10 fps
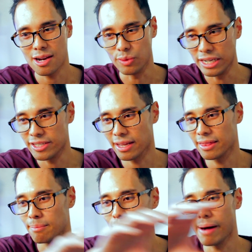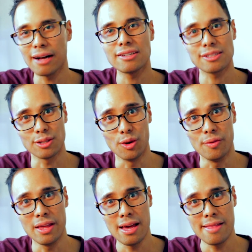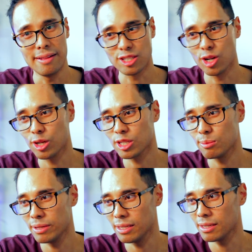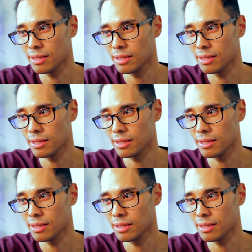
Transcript: reaching the milestone that's going to be